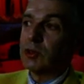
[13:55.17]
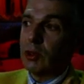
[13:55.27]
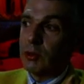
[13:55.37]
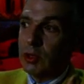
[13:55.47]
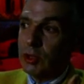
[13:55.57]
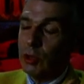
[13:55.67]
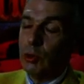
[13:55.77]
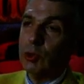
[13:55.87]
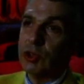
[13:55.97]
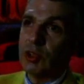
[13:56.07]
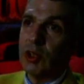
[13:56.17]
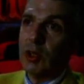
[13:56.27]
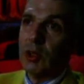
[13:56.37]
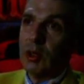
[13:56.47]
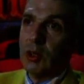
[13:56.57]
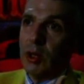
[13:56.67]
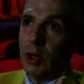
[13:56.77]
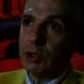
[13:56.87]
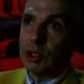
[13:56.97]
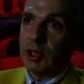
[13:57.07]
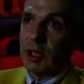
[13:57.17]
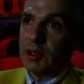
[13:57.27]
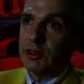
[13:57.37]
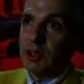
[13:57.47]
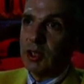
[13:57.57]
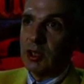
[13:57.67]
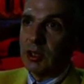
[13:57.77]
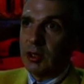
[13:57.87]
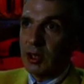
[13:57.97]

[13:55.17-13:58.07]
You know, he used Ocean Colour Scene